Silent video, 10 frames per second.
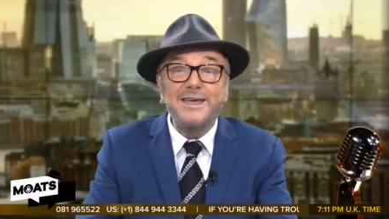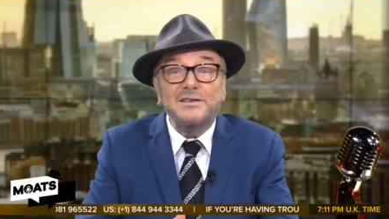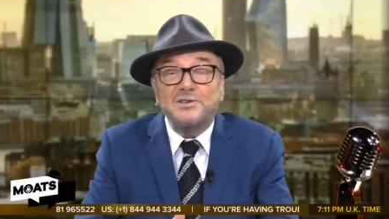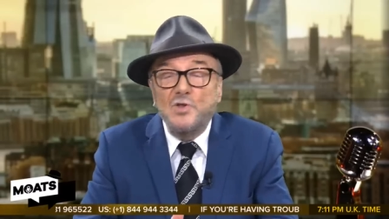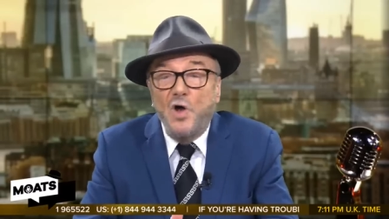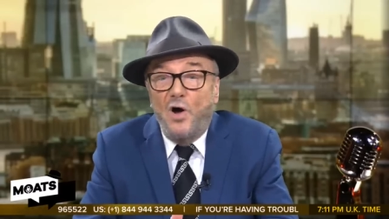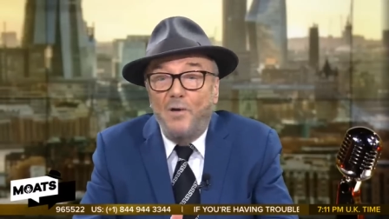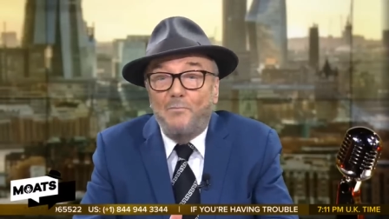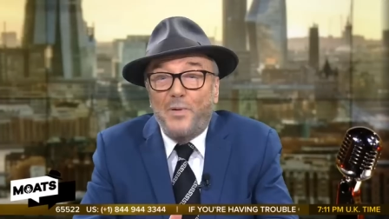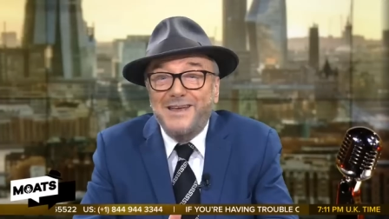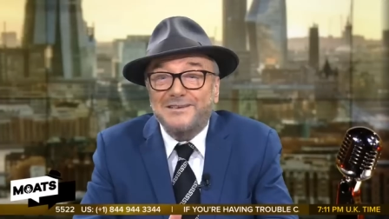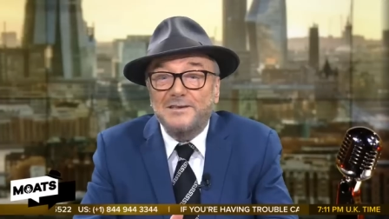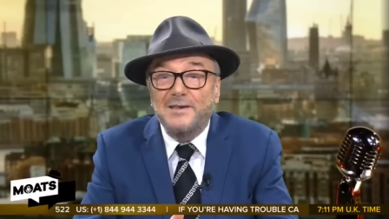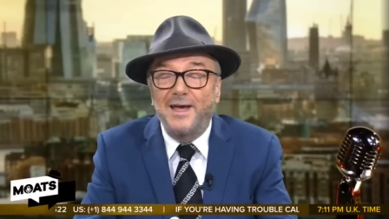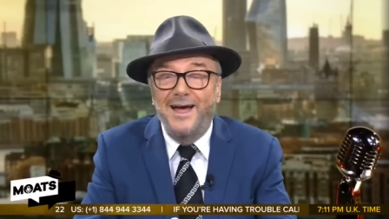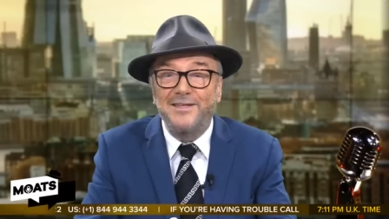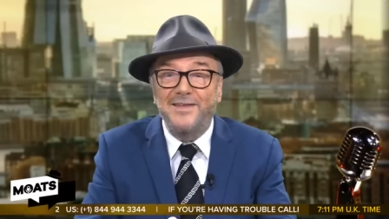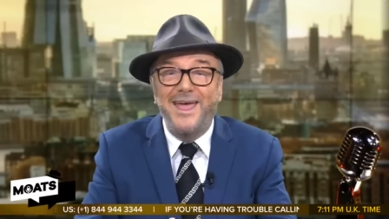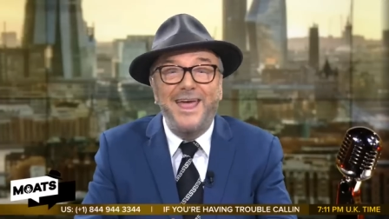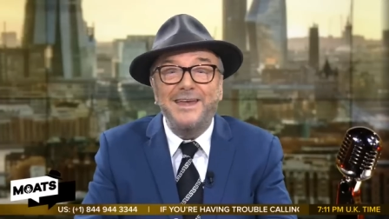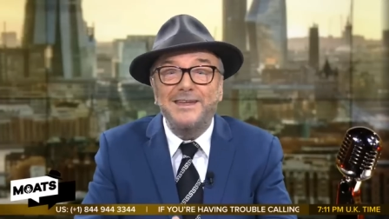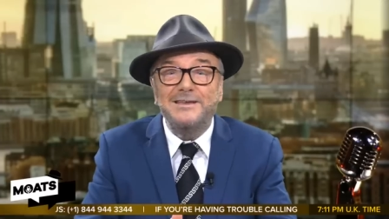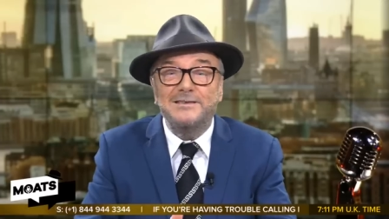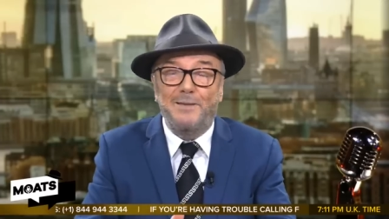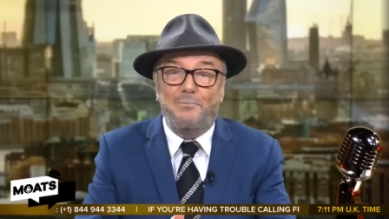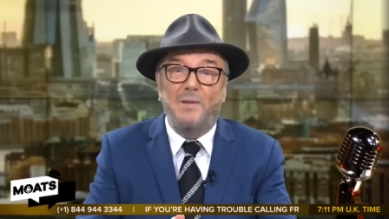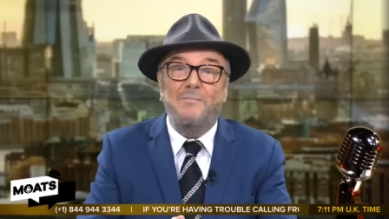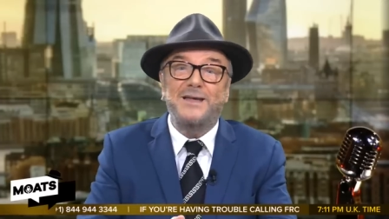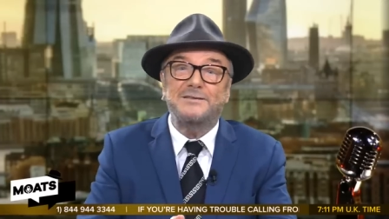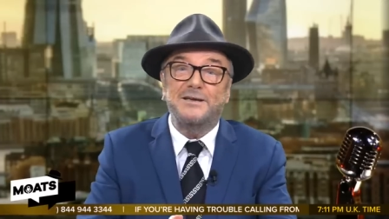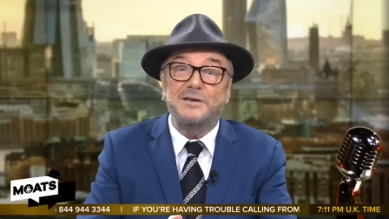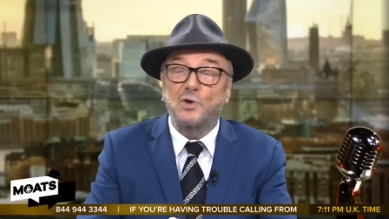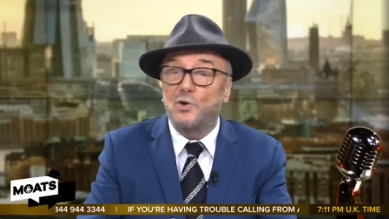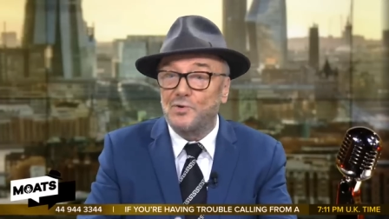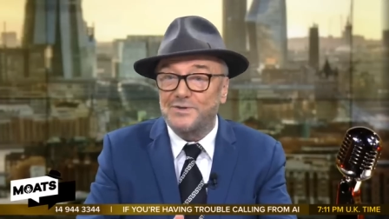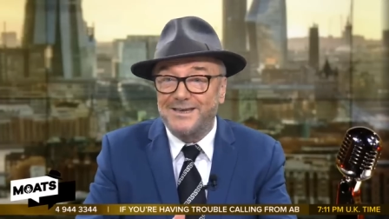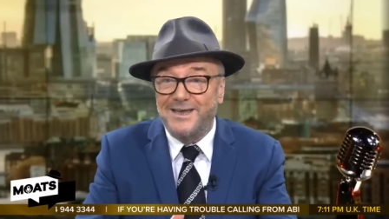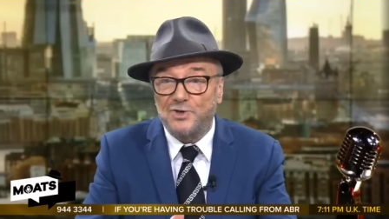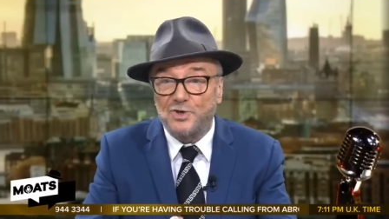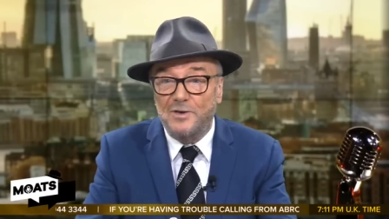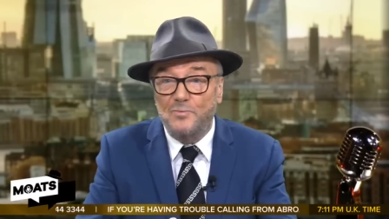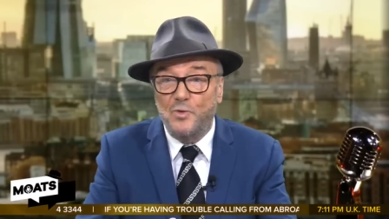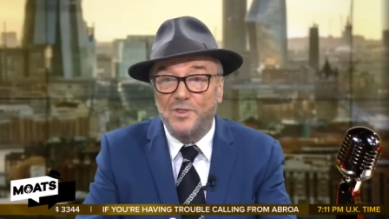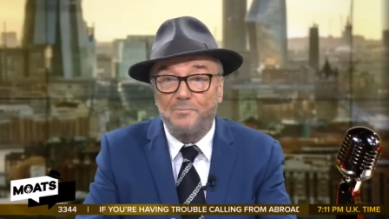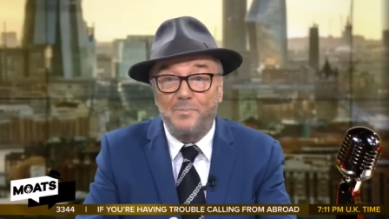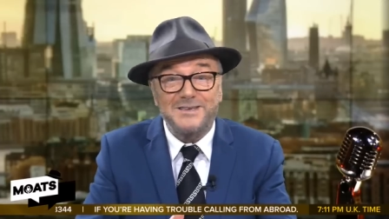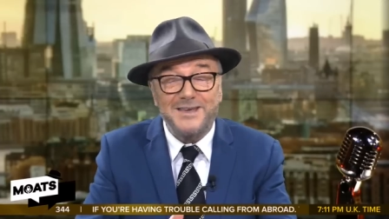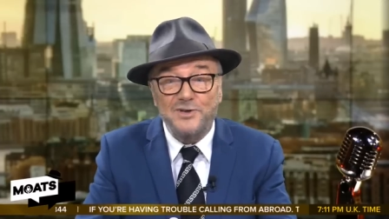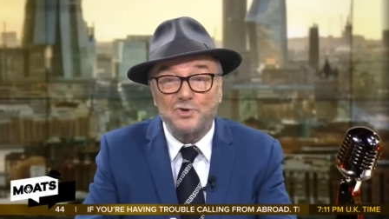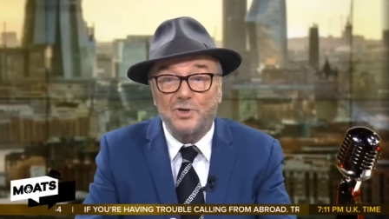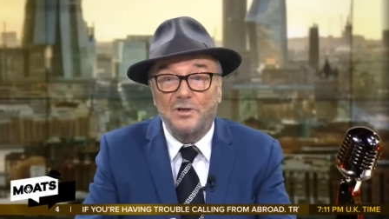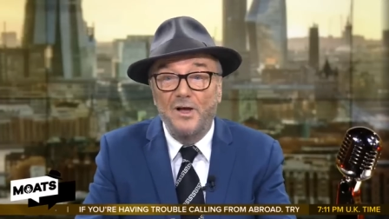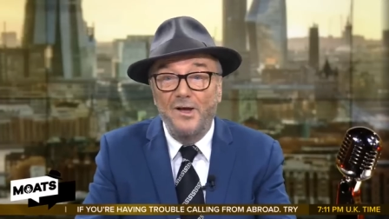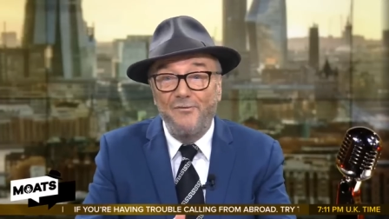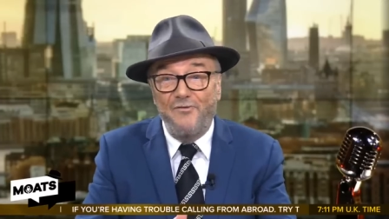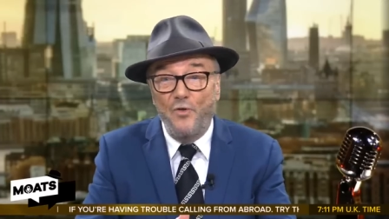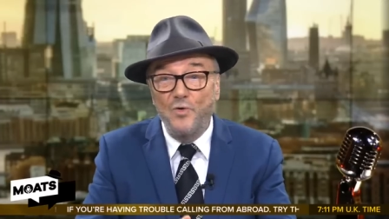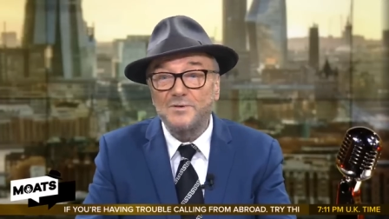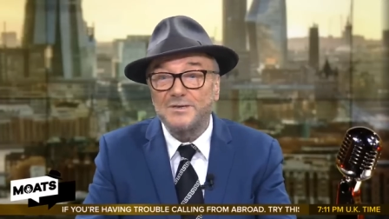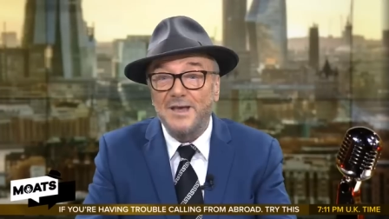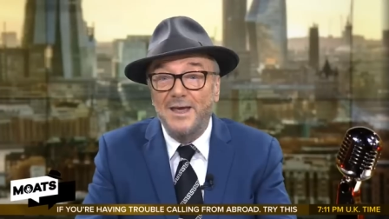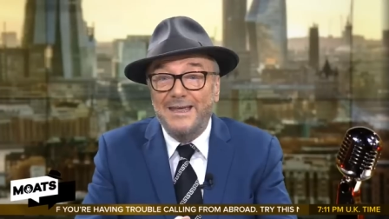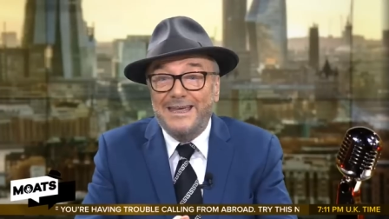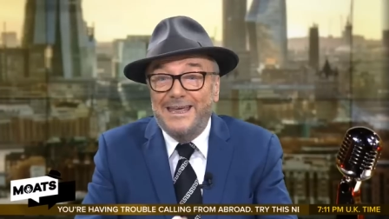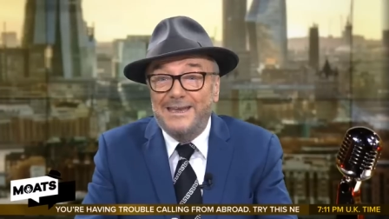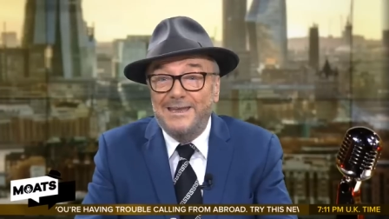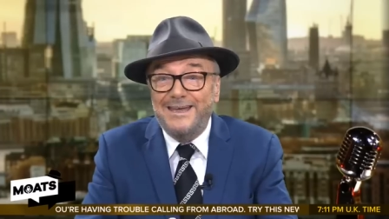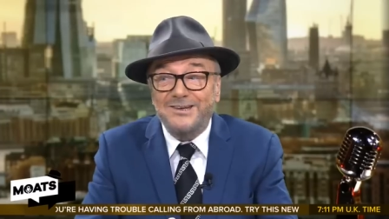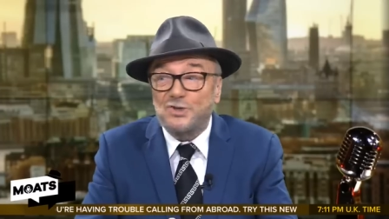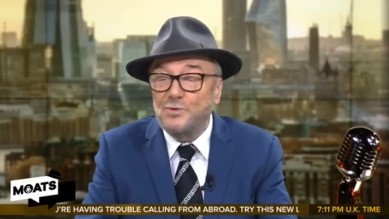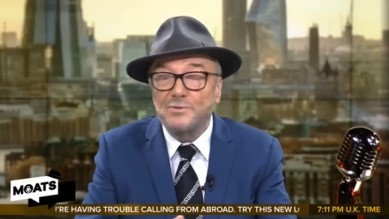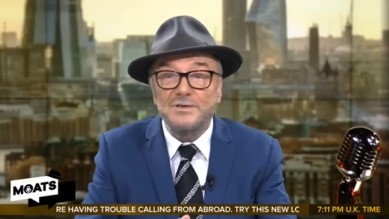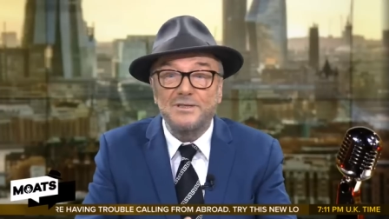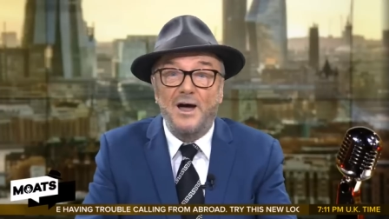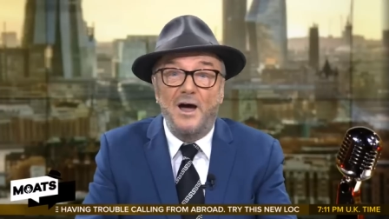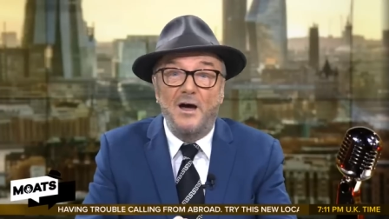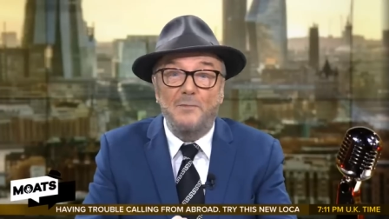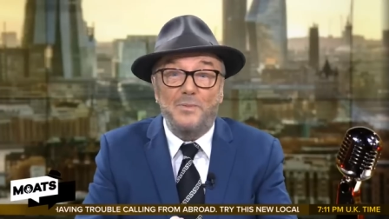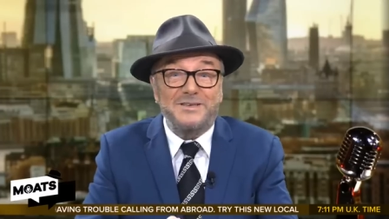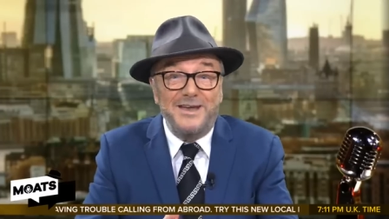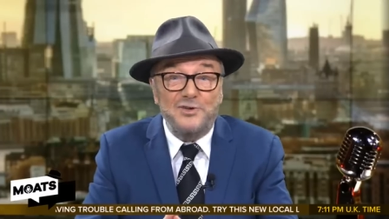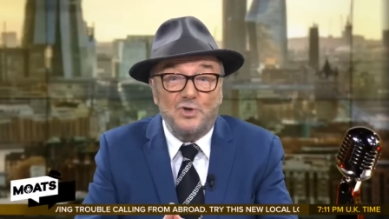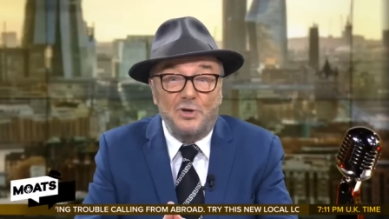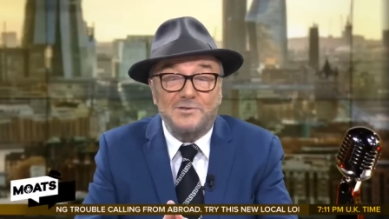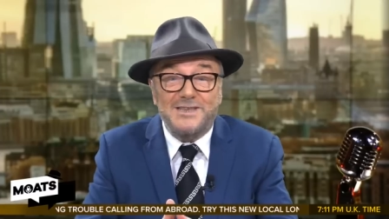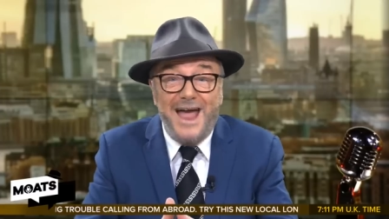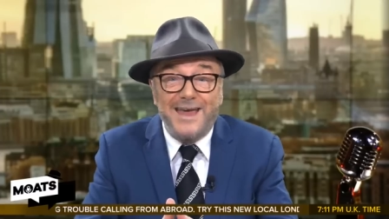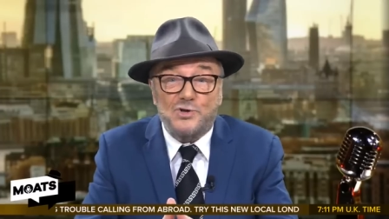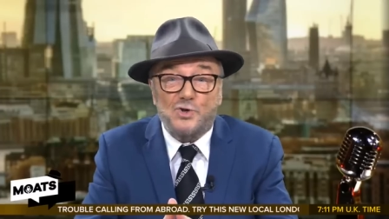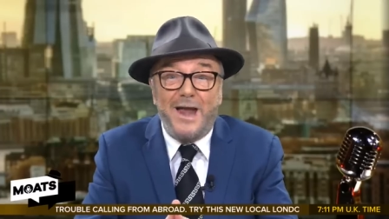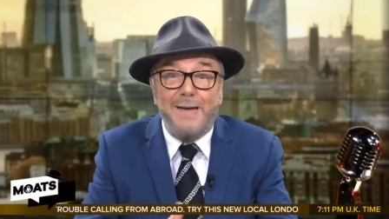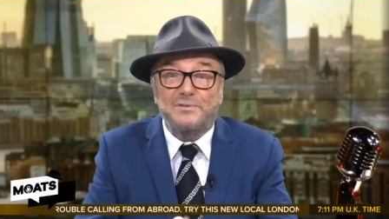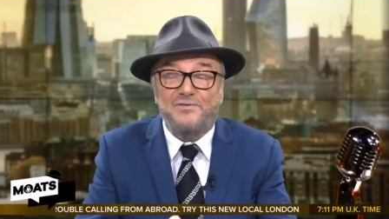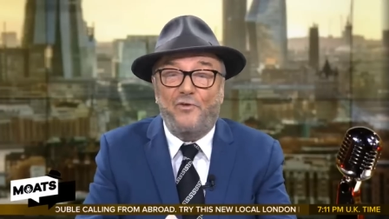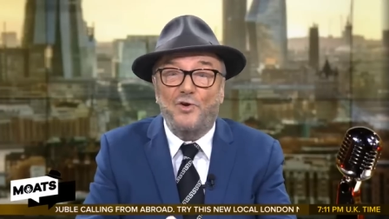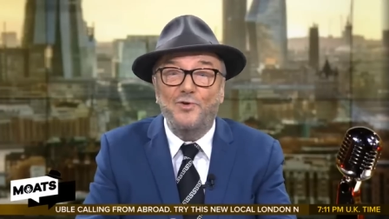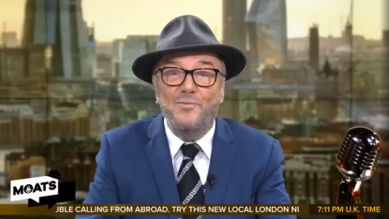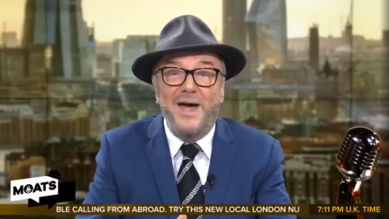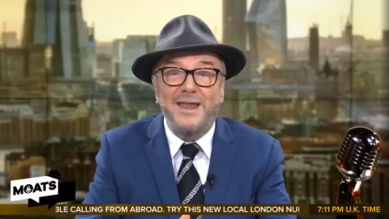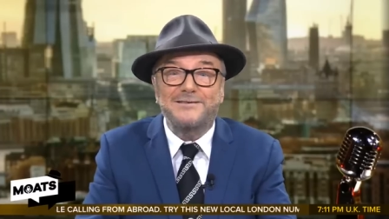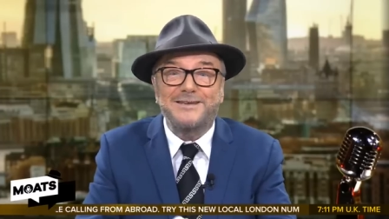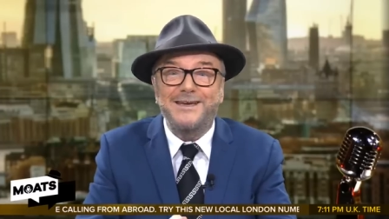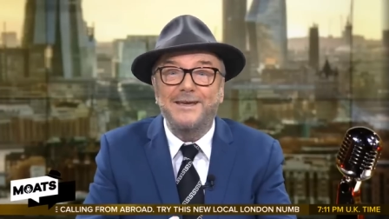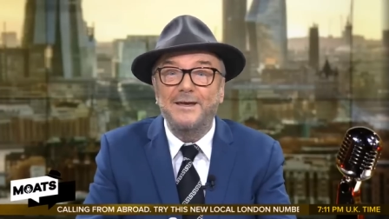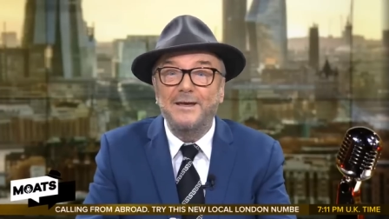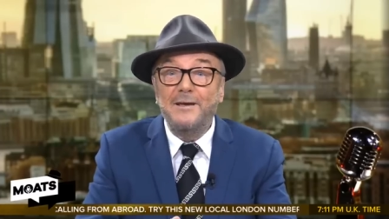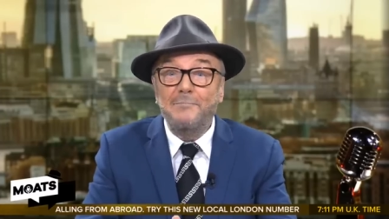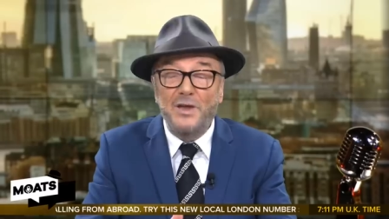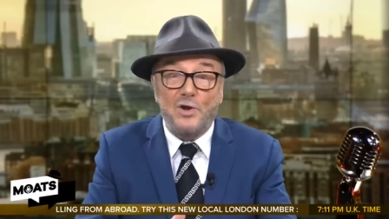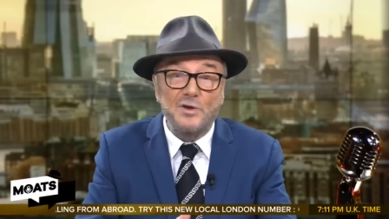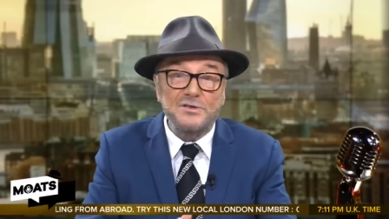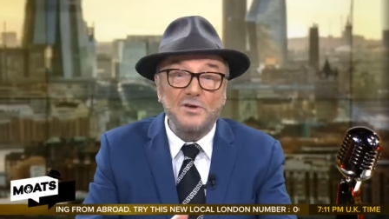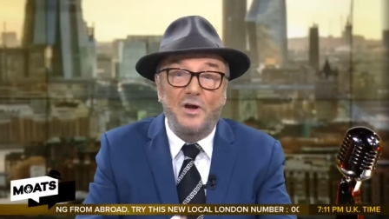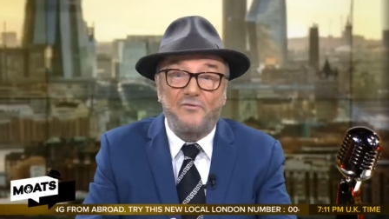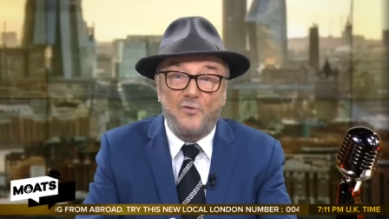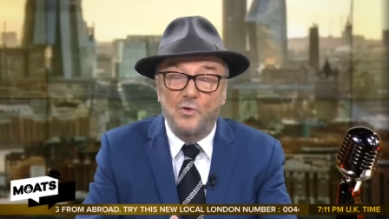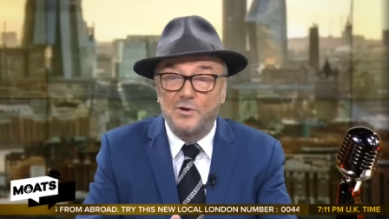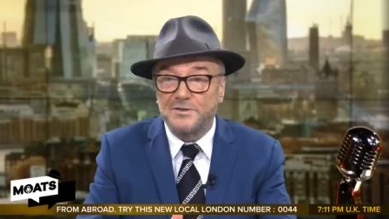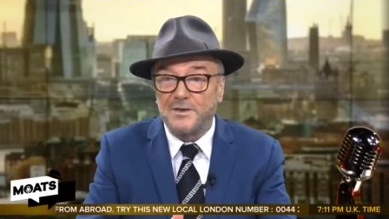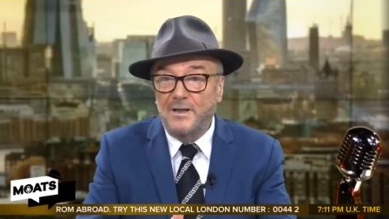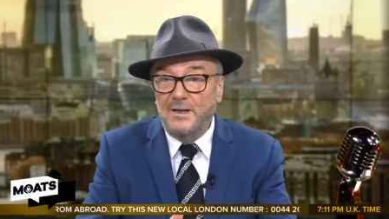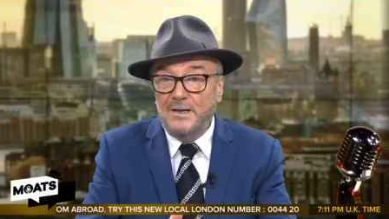He's not present at any diplomatic negotiation with potential foes in issues that are potential tank traps for humanity because, of course,